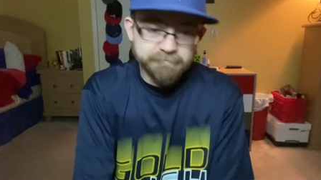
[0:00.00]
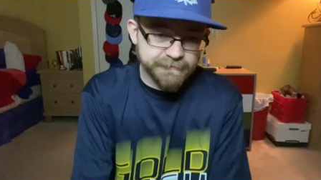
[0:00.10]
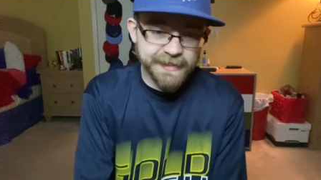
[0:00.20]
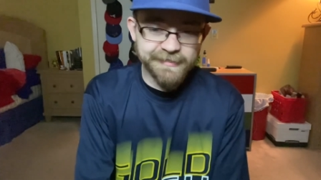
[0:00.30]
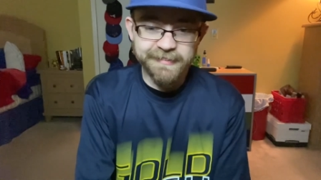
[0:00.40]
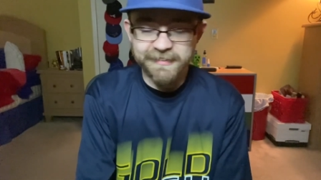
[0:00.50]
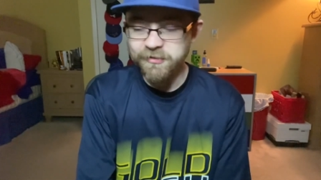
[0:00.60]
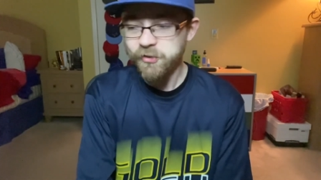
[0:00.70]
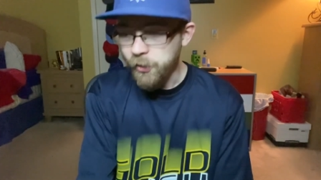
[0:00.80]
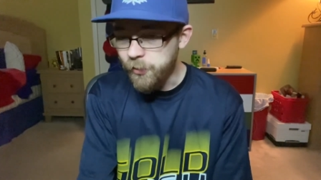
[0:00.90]
this
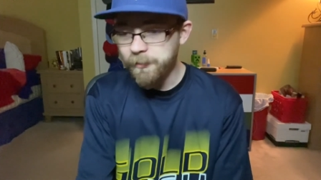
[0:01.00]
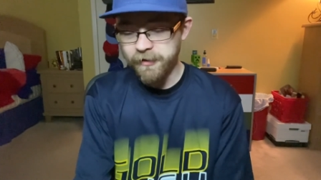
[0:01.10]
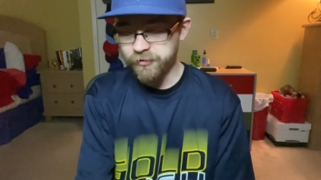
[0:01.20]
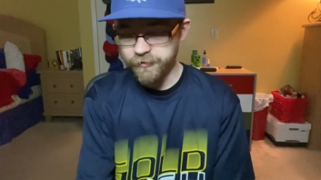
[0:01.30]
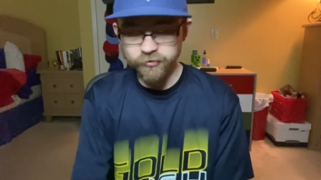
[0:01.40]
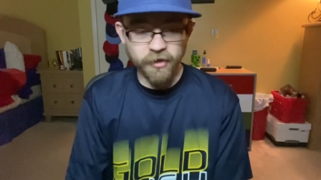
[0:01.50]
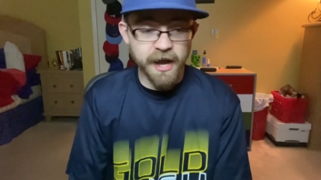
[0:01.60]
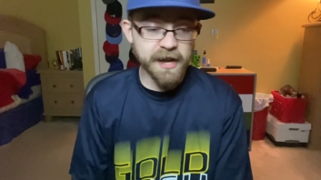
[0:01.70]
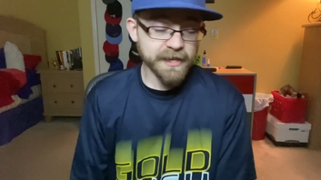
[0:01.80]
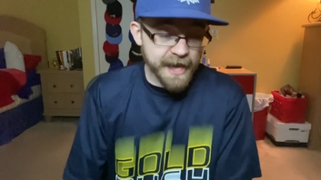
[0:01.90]
isn't too much of a
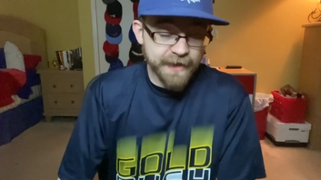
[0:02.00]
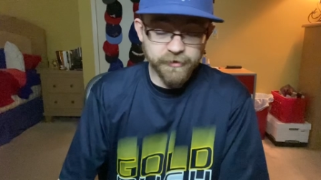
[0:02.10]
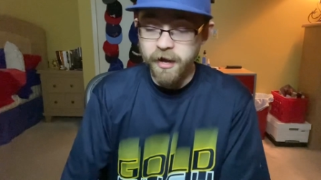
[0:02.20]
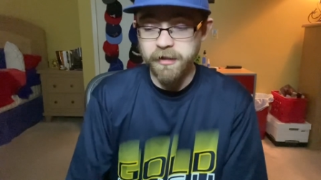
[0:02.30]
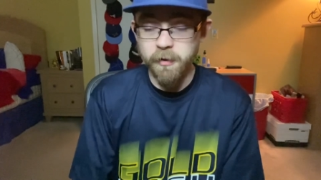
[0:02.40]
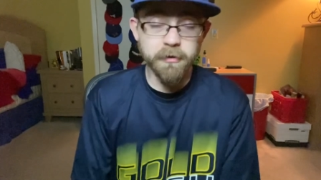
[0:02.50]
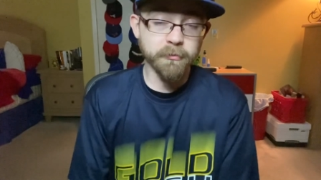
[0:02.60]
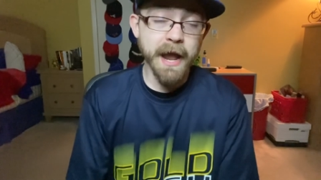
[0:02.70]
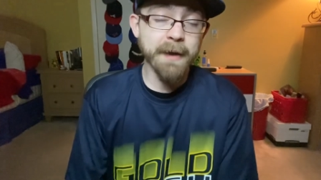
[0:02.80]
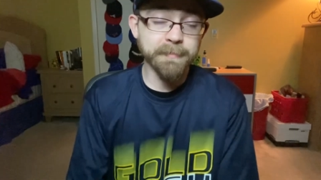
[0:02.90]
shock. Yeah, the Colorado
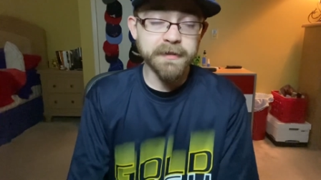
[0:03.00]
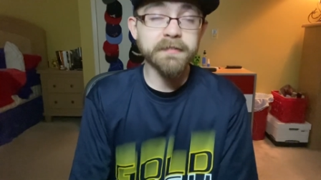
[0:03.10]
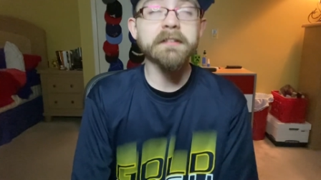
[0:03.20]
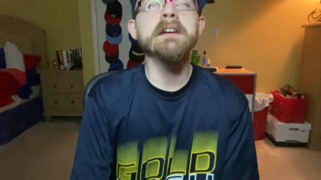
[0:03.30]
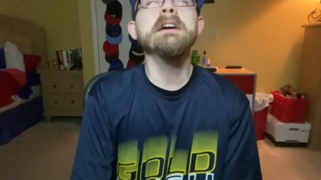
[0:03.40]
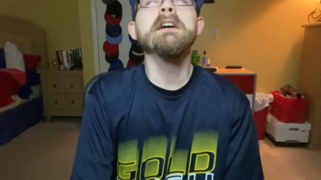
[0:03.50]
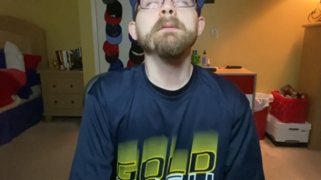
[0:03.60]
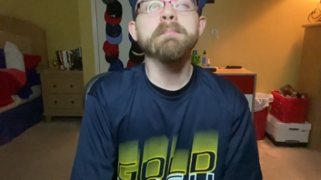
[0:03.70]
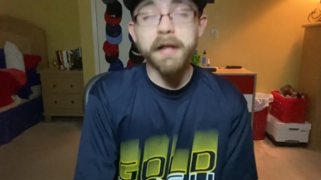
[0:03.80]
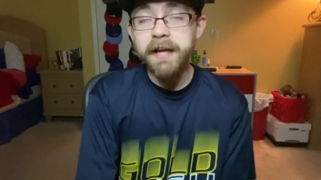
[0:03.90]
Rapids
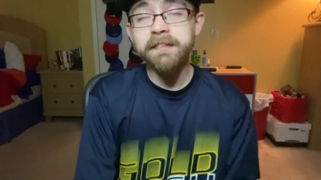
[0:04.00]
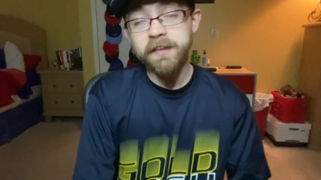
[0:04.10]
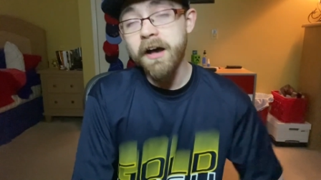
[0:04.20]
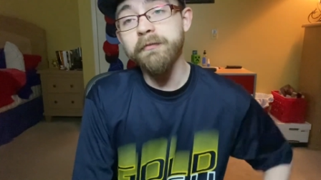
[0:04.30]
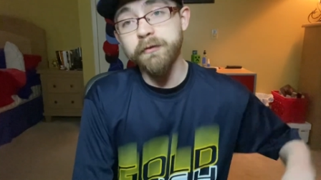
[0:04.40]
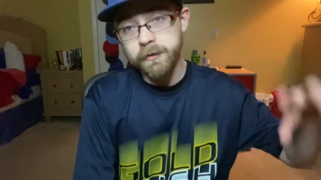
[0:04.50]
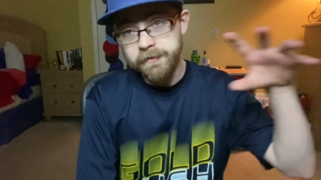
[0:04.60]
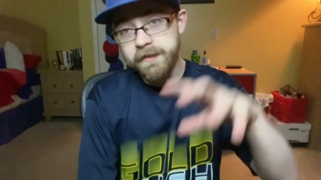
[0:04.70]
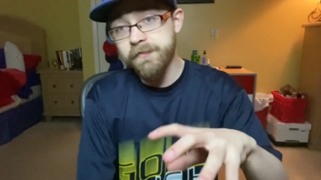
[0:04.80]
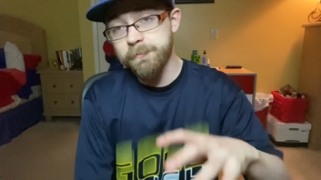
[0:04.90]
played tougher
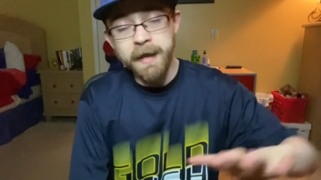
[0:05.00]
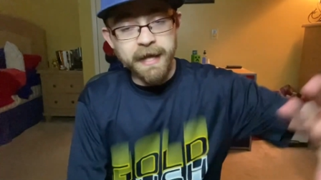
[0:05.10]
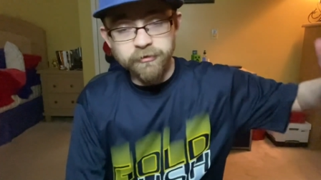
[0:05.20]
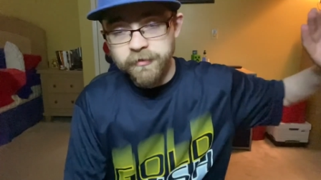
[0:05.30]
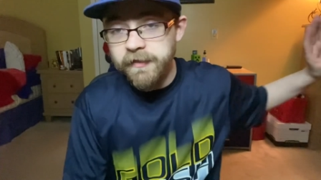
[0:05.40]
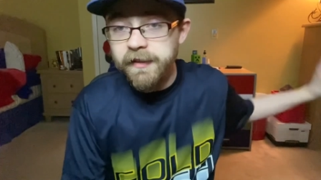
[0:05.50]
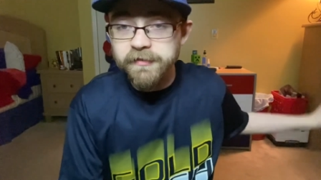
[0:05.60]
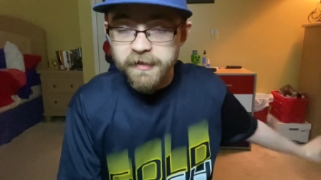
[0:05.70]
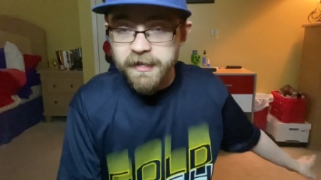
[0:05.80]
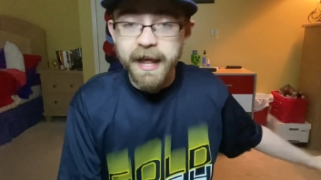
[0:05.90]
in this match than they
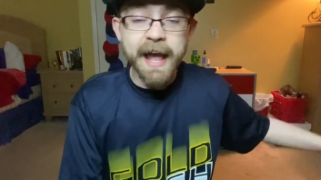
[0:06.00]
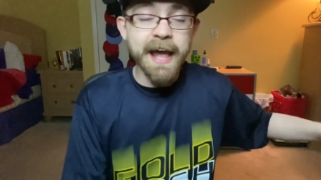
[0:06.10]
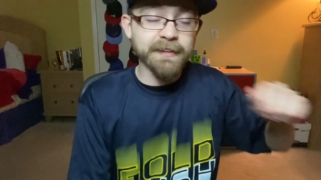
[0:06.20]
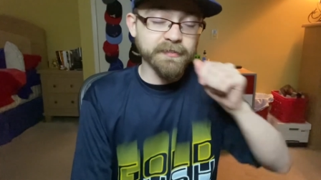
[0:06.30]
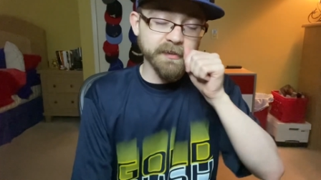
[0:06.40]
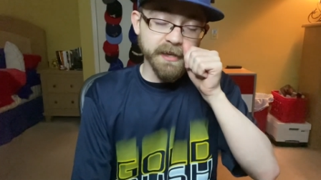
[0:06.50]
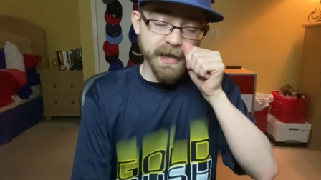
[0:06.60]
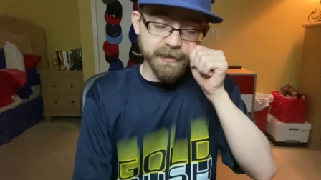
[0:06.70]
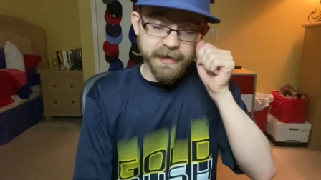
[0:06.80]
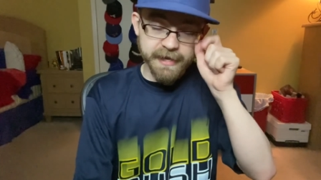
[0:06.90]
did at
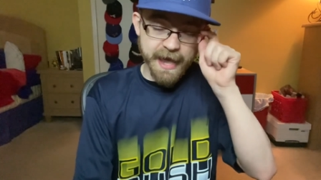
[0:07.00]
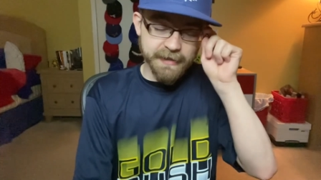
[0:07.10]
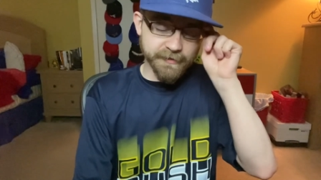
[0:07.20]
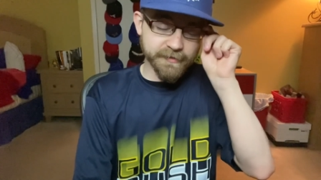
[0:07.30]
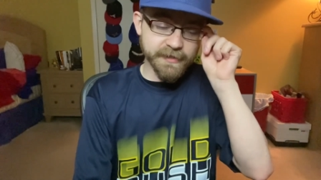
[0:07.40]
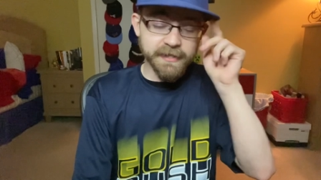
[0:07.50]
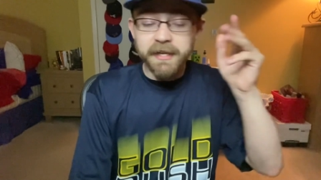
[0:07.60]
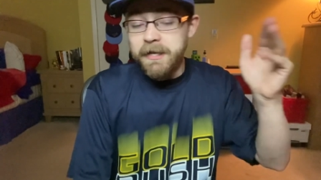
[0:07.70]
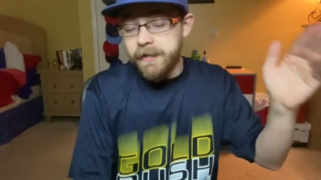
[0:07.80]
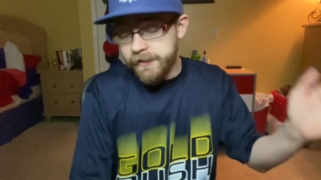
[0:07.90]
LA Galaxy.
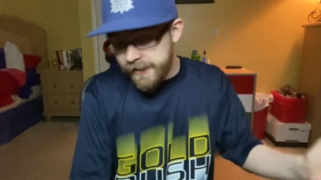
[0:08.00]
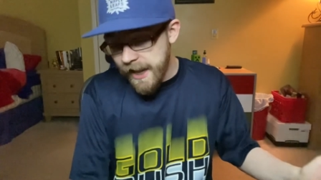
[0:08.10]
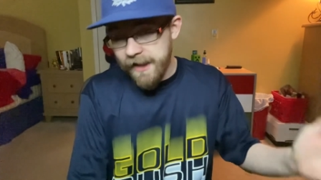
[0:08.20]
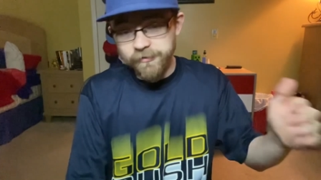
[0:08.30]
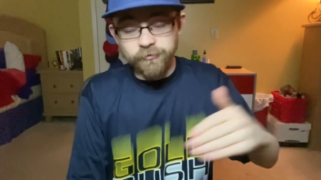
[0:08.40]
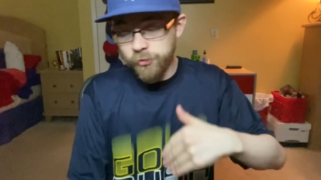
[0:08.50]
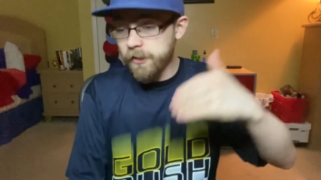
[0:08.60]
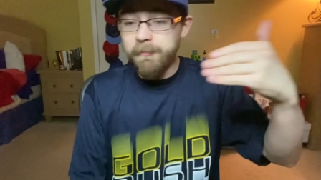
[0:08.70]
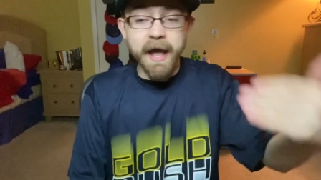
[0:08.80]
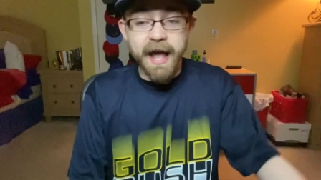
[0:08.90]
Yes,
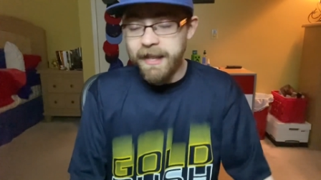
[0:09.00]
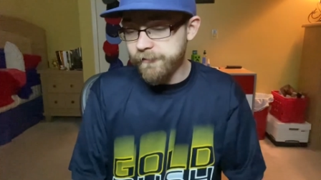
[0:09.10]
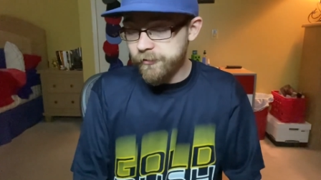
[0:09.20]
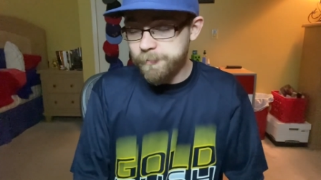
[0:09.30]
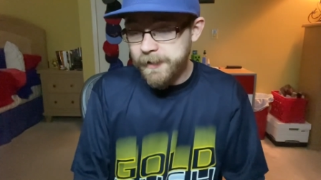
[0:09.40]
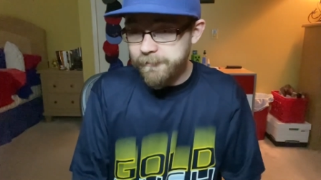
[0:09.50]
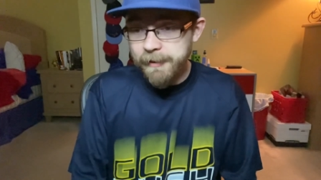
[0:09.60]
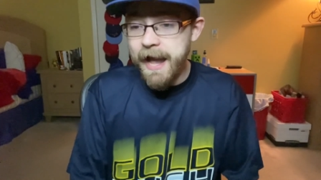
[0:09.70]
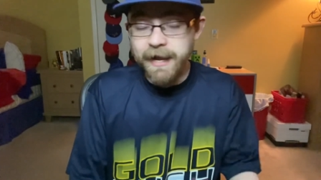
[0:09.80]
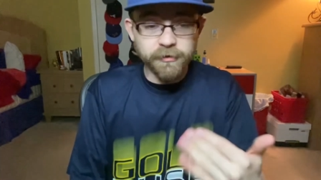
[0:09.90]
Djordje Mihailovic being
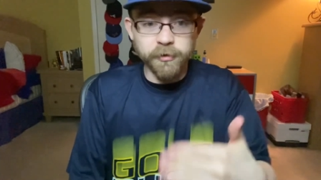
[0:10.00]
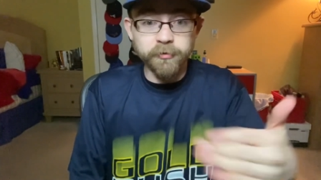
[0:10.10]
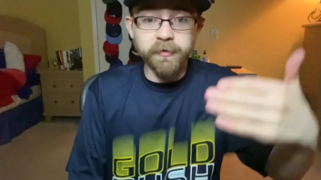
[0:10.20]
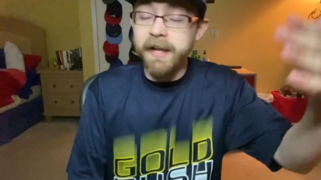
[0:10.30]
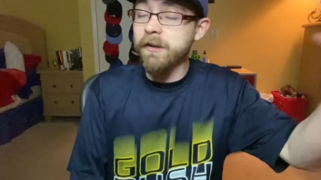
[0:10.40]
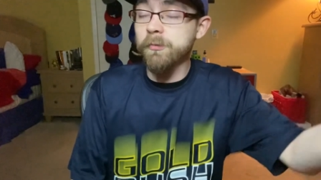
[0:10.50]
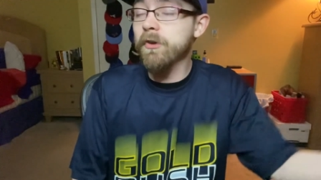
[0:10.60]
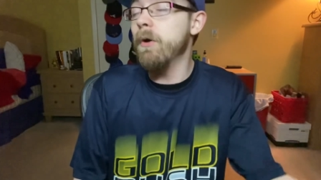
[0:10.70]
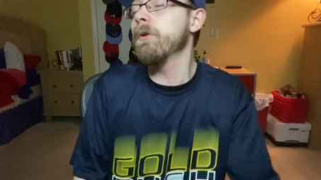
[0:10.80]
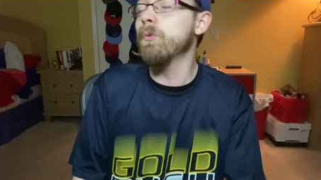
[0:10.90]
back looked like it was going to